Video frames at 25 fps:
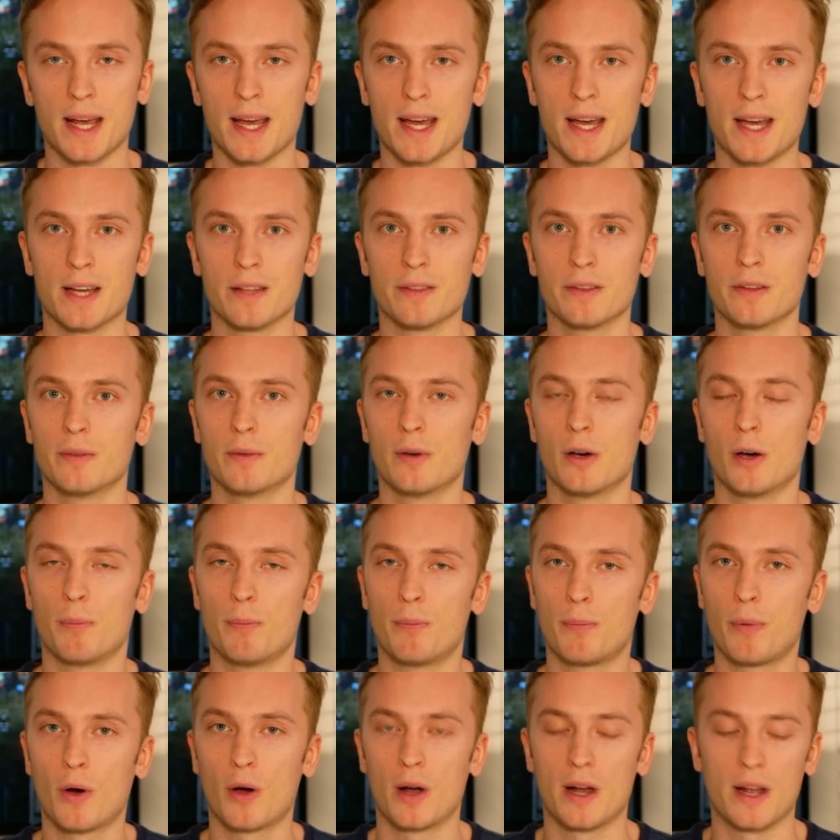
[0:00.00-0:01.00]

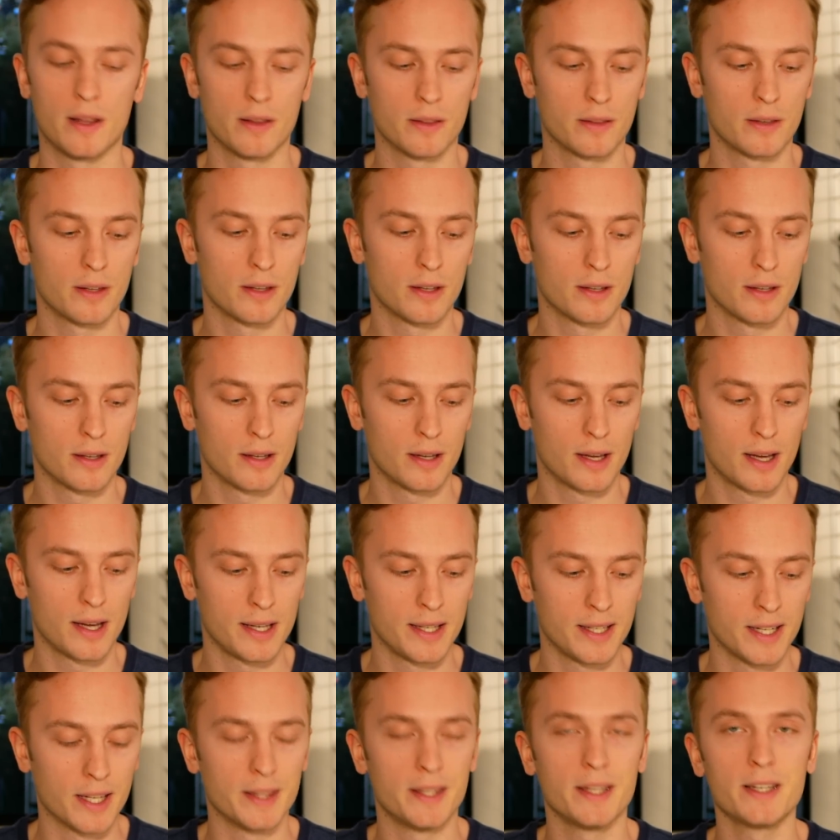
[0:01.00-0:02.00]
And
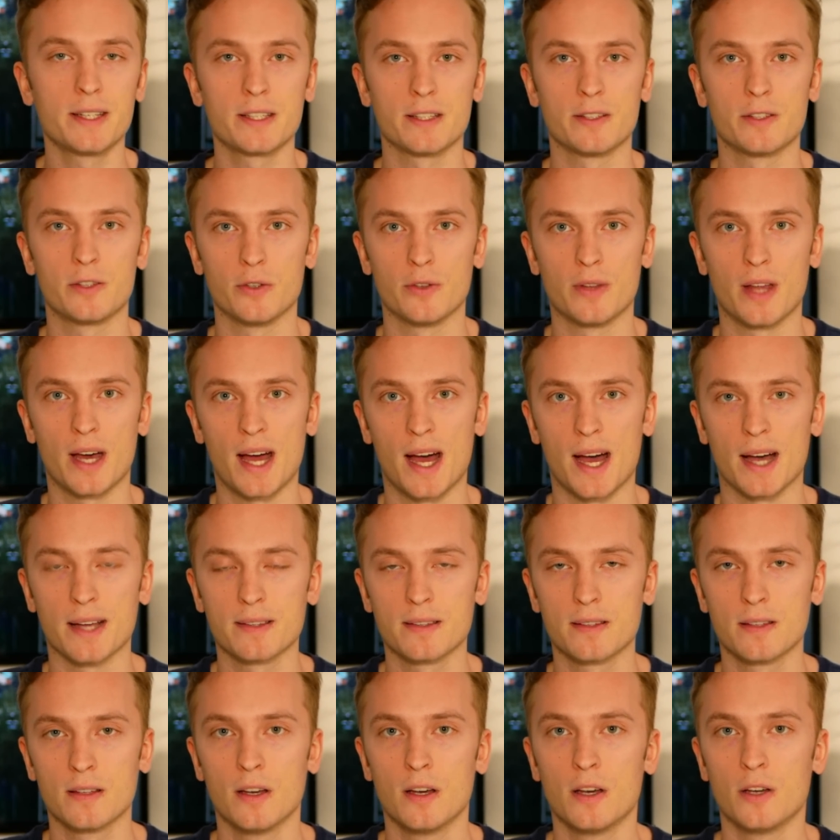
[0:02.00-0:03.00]
in addition to
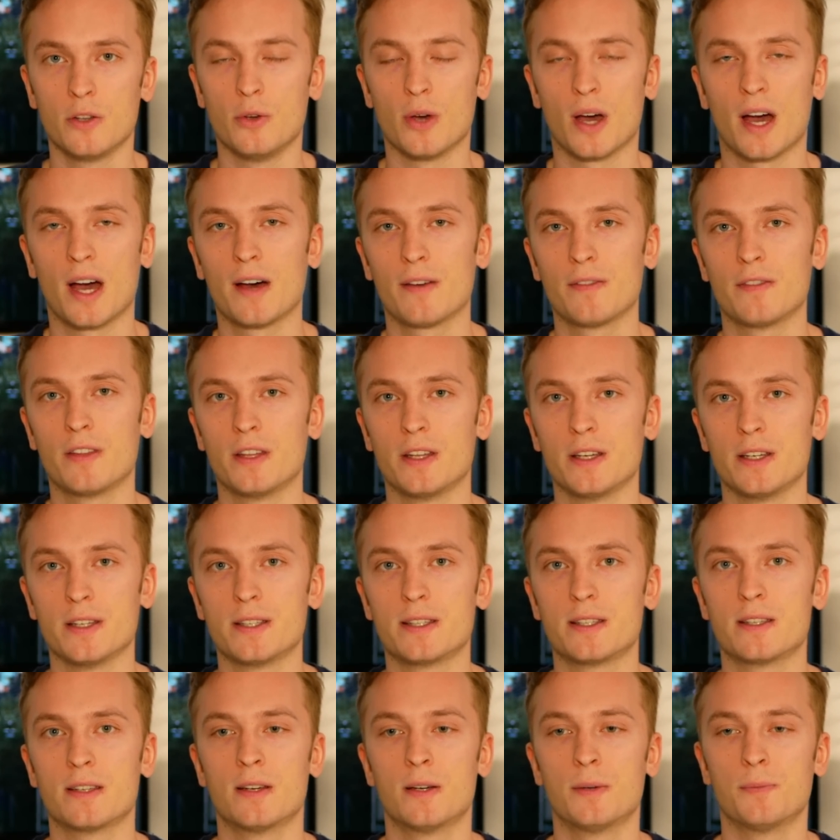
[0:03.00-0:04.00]
that, you have
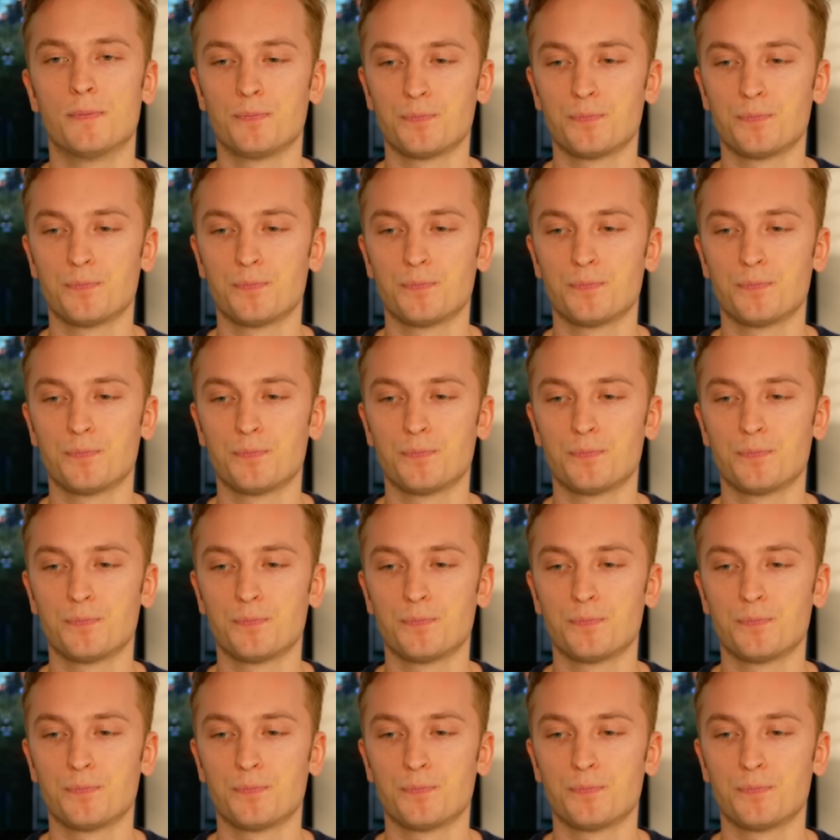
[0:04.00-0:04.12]
this